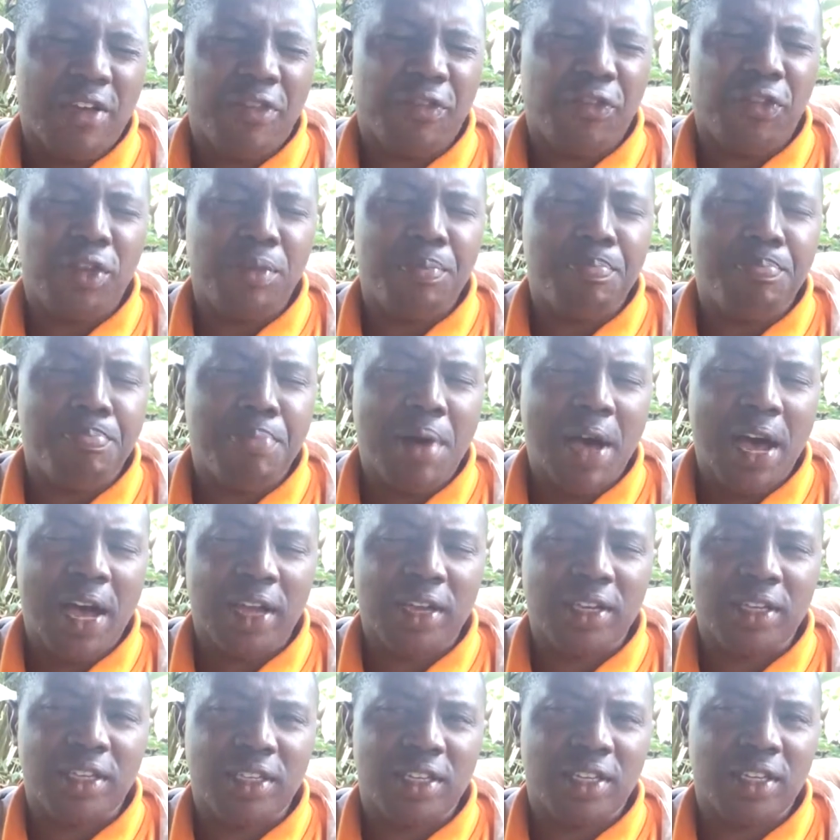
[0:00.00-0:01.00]
feel
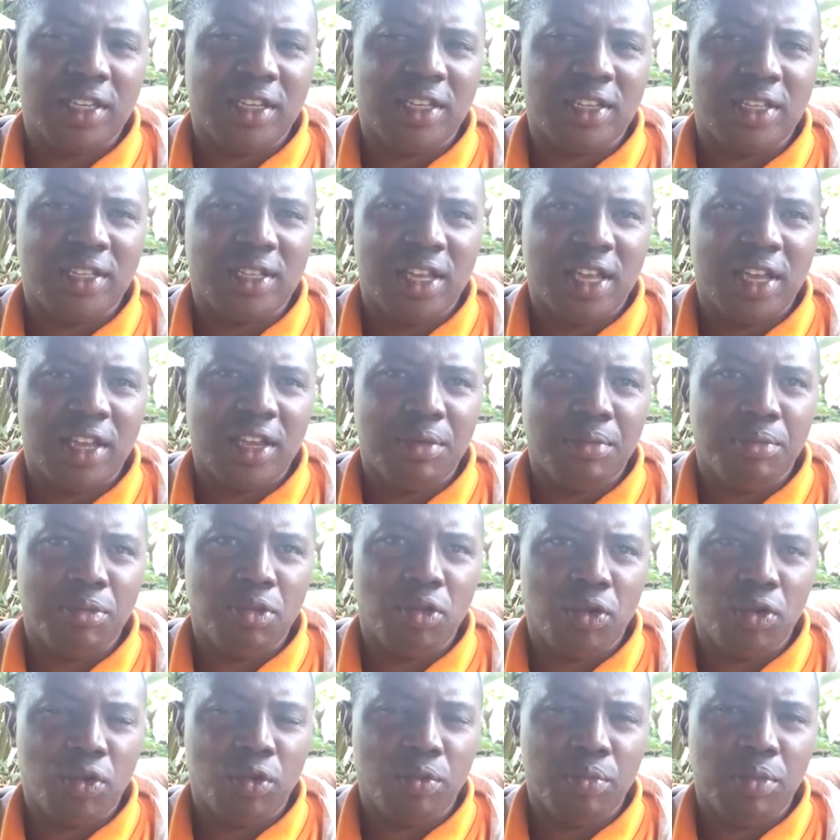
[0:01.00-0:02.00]
bad inside
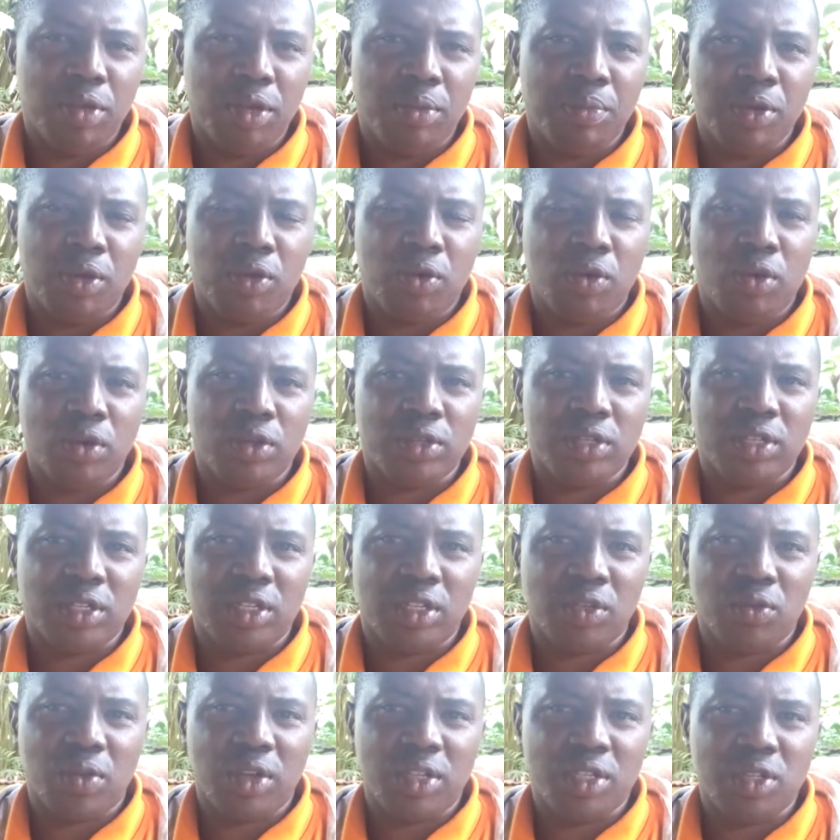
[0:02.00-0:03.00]
me because
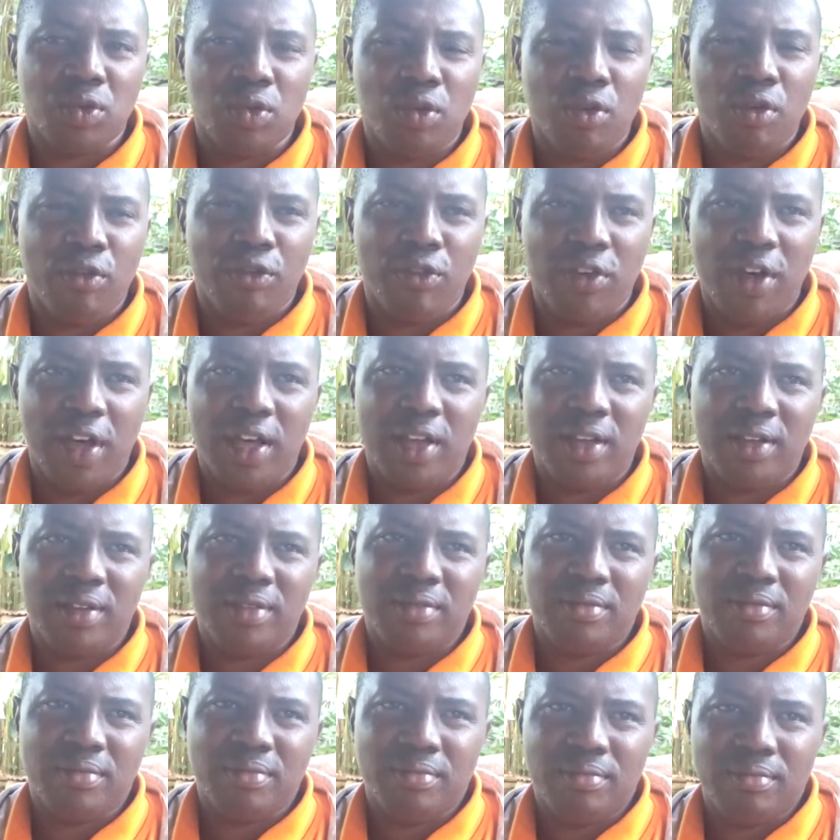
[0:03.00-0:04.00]
it was over.
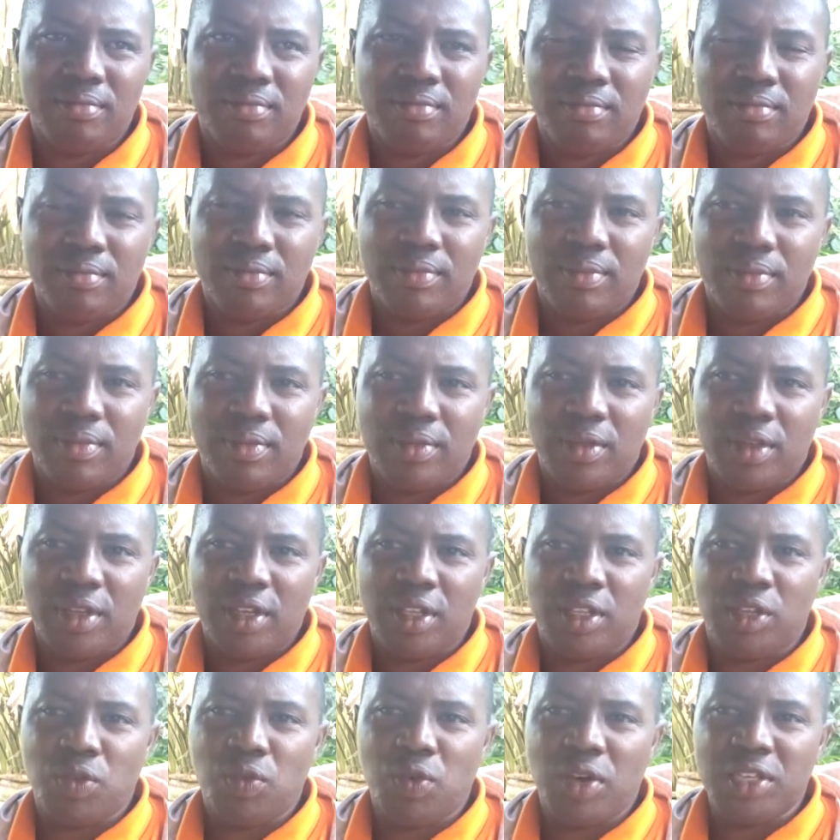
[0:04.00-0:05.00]

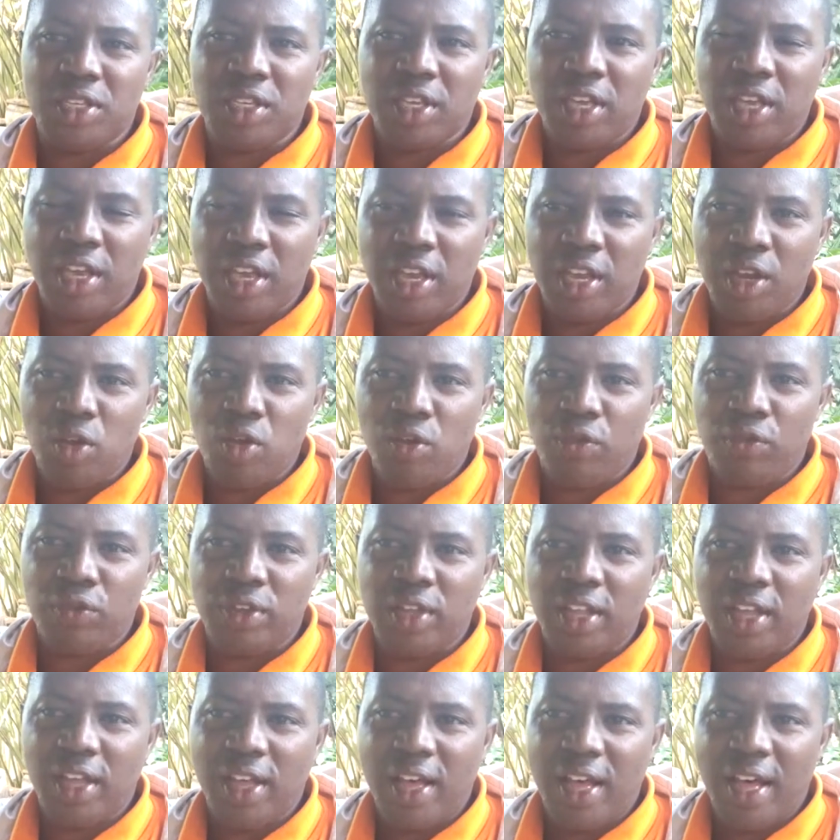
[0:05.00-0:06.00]
It was end of
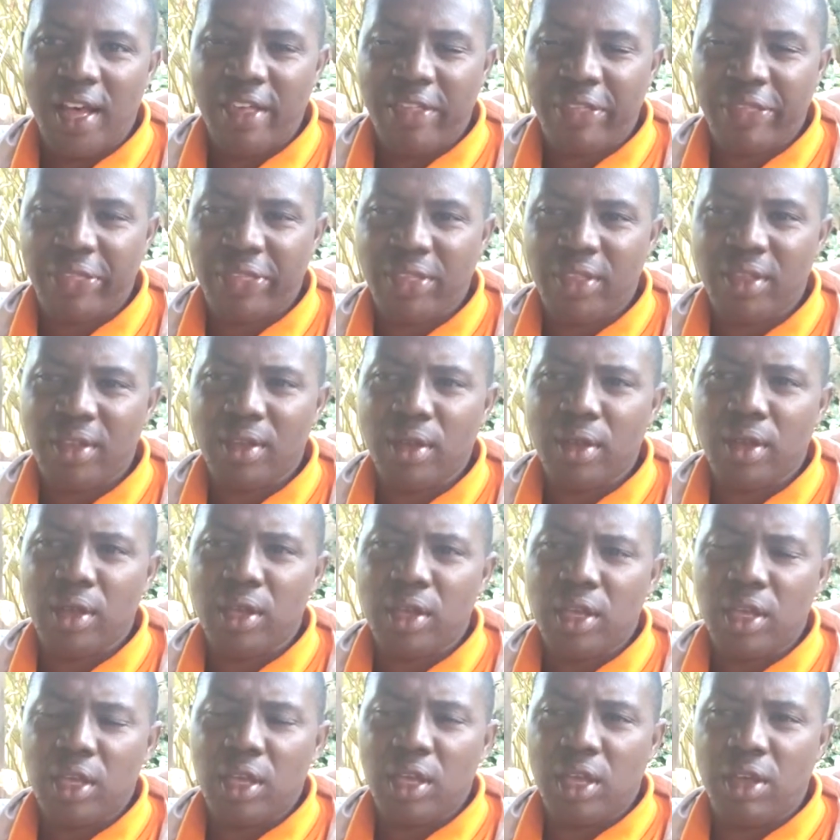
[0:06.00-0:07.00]
the earth.
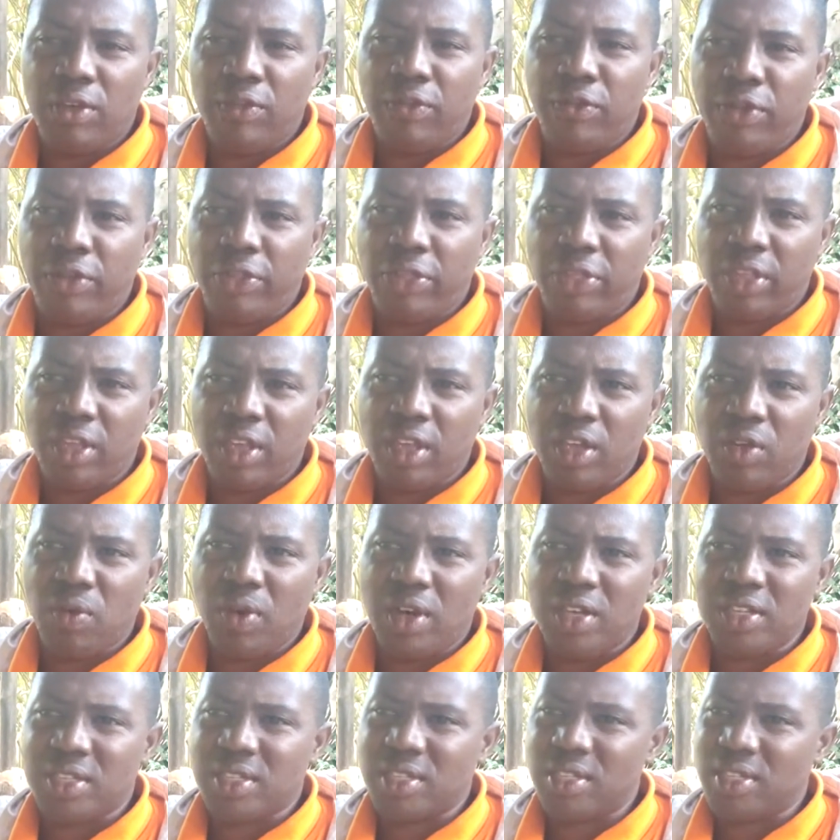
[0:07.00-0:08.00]
Everything
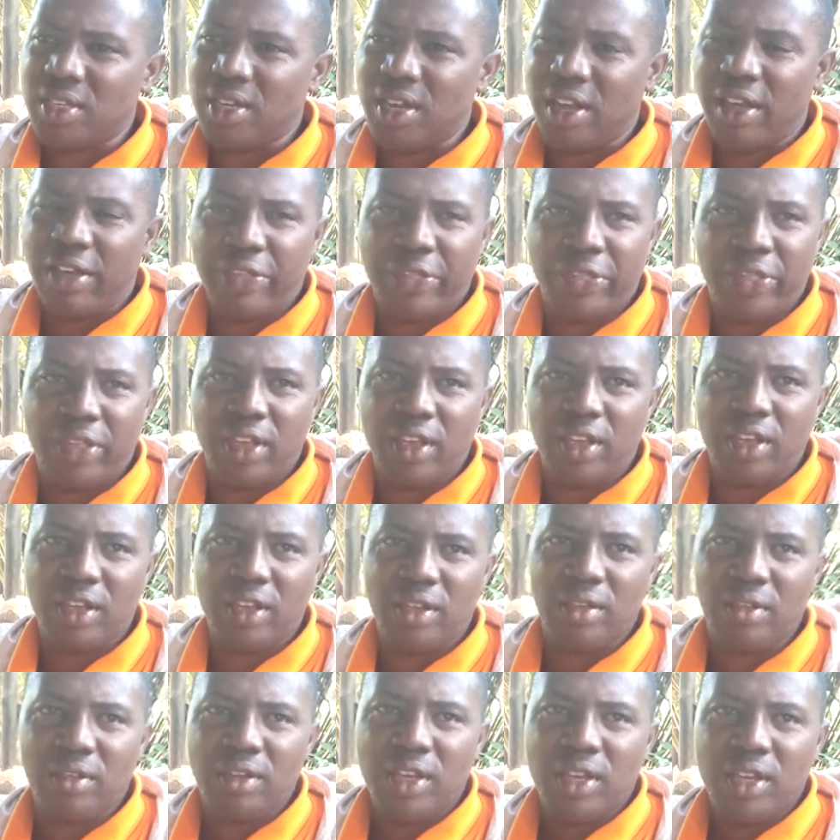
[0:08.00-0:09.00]
was nothing.
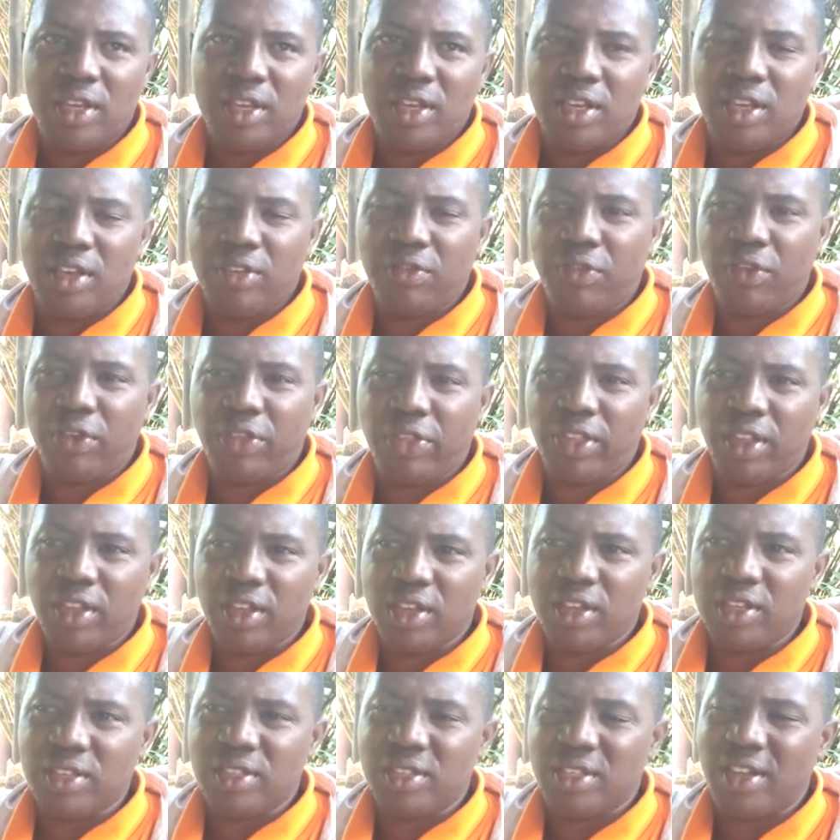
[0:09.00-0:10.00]

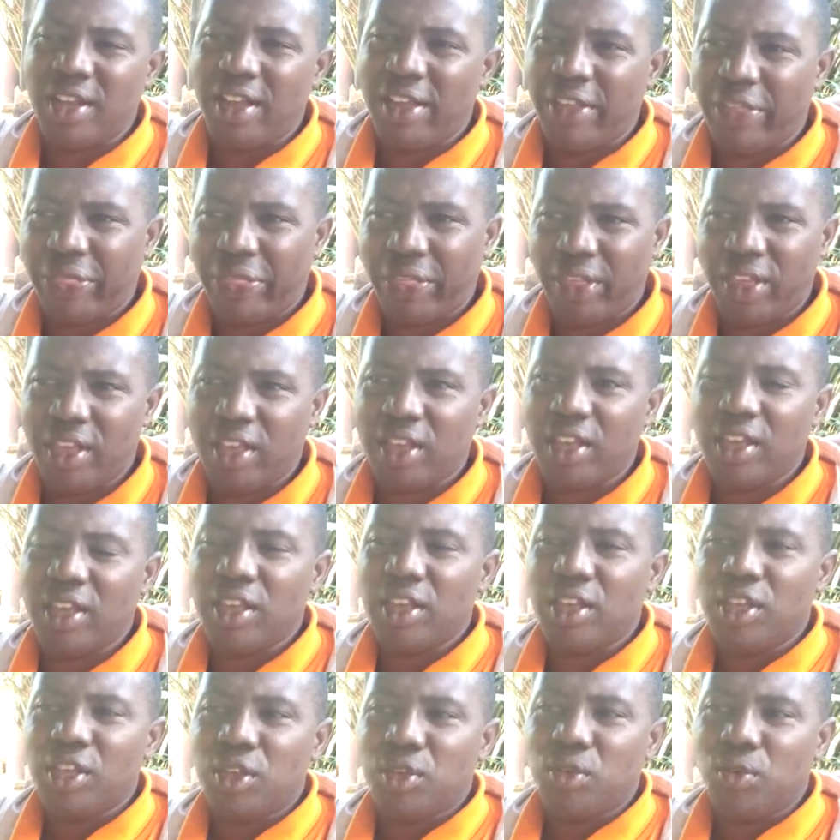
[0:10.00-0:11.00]
Everything is nothing.
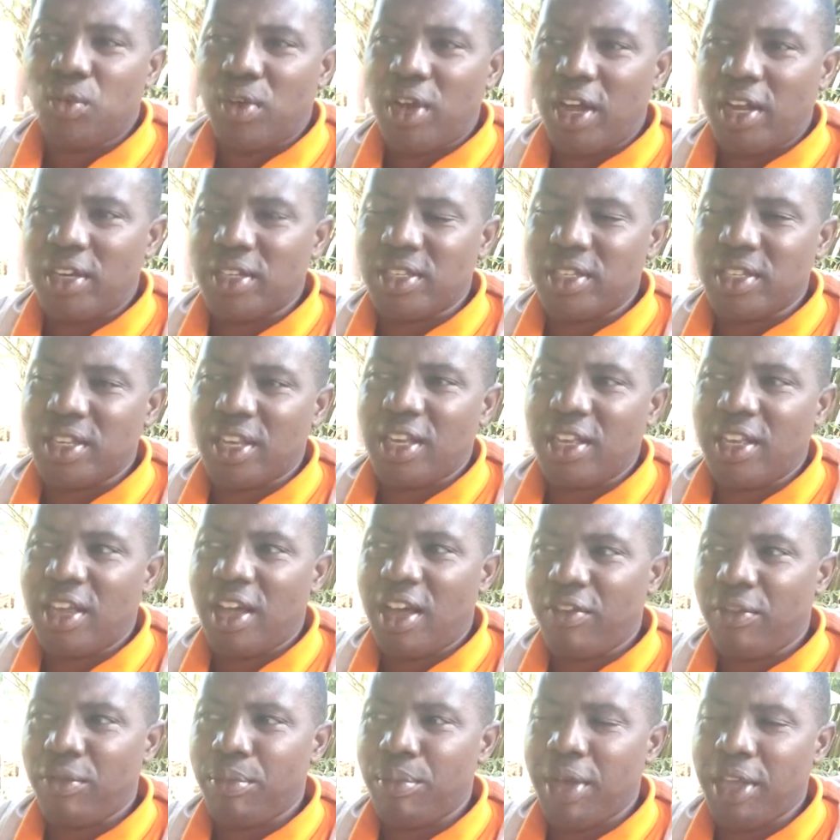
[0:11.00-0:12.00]
You can't say I
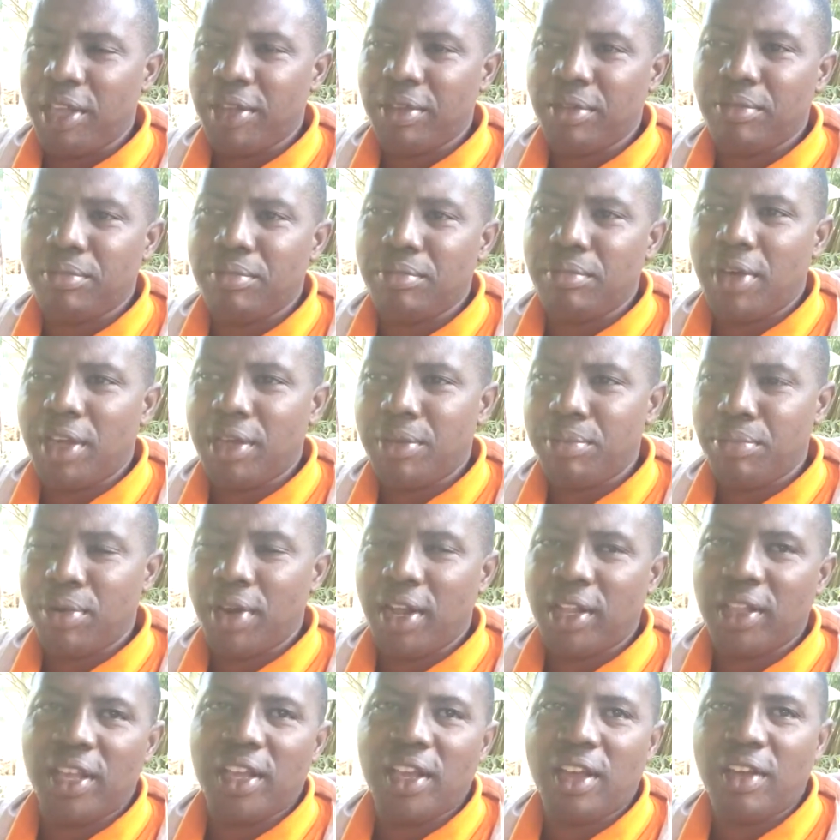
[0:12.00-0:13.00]
have my
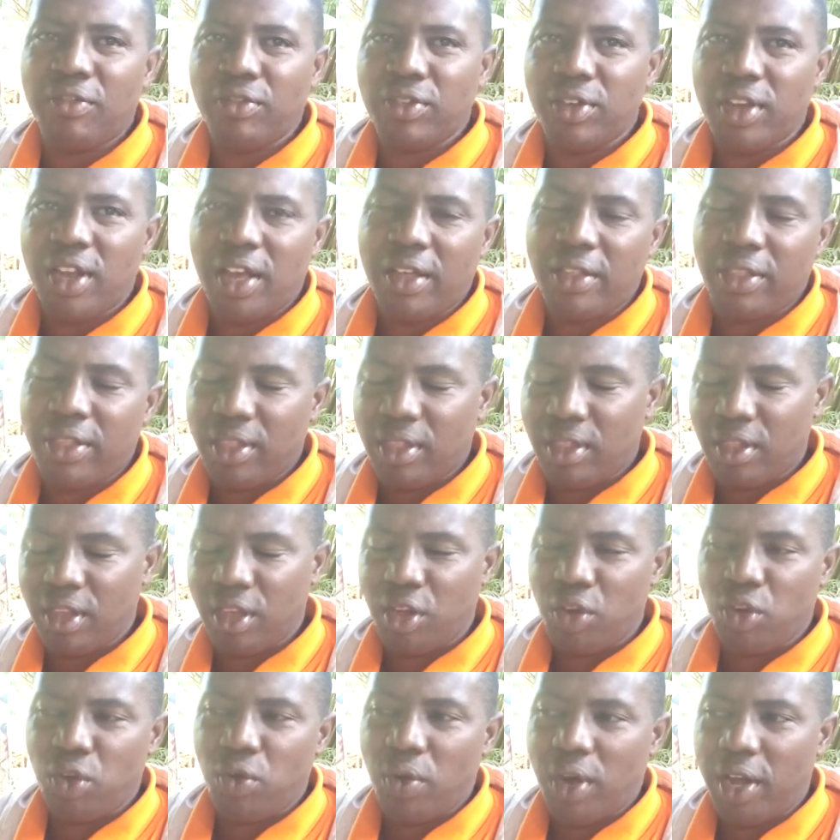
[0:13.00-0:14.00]
brother, I have none,
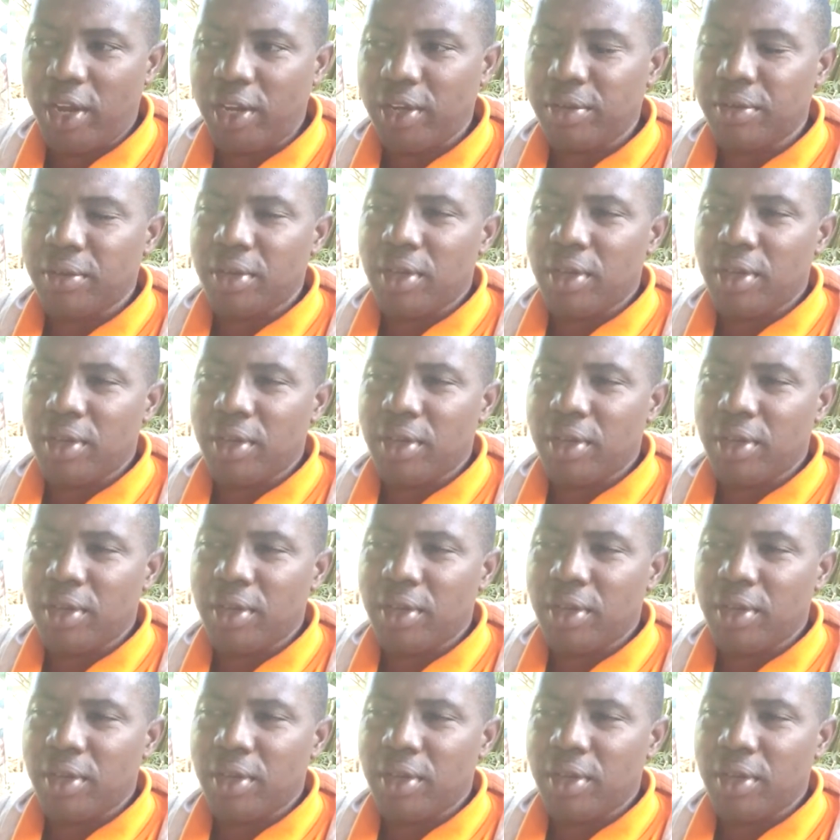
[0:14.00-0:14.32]
anyone.